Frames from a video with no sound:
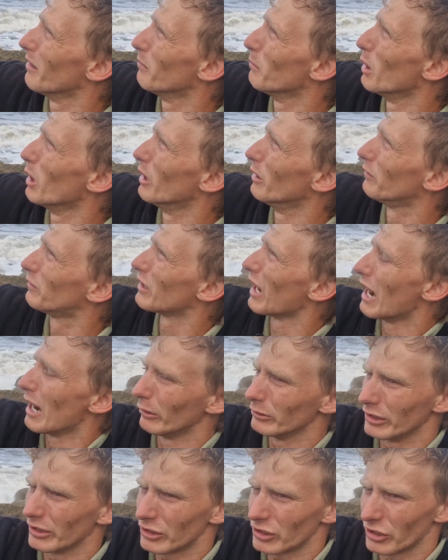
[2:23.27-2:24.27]
move
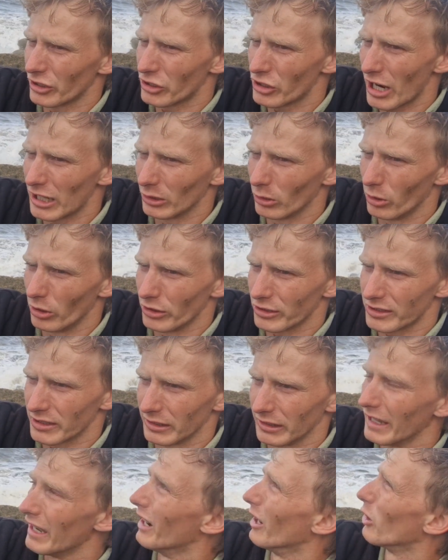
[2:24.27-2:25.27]
down into the shallows
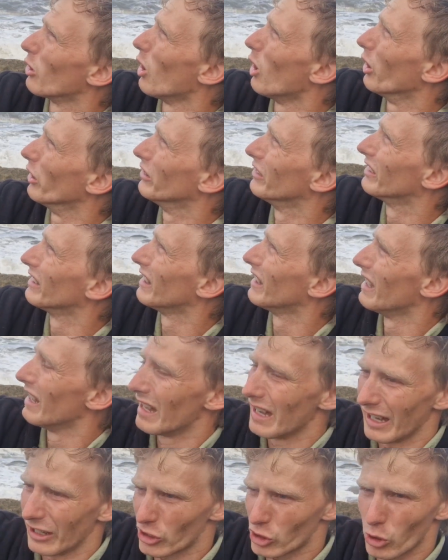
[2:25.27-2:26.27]
later on
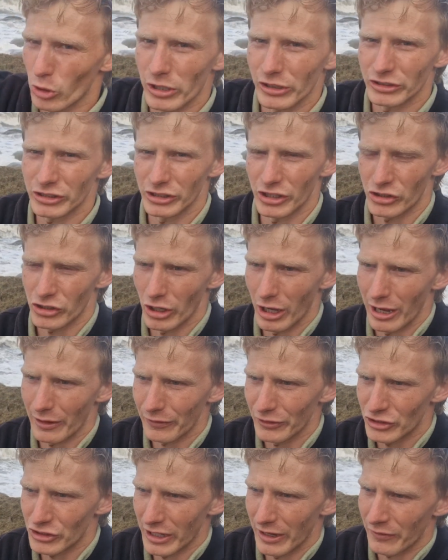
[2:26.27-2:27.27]
and chuck into the
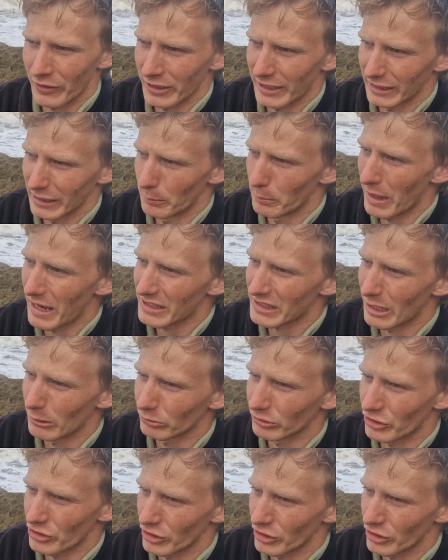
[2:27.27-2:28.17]
surf and see if we can get a bass out the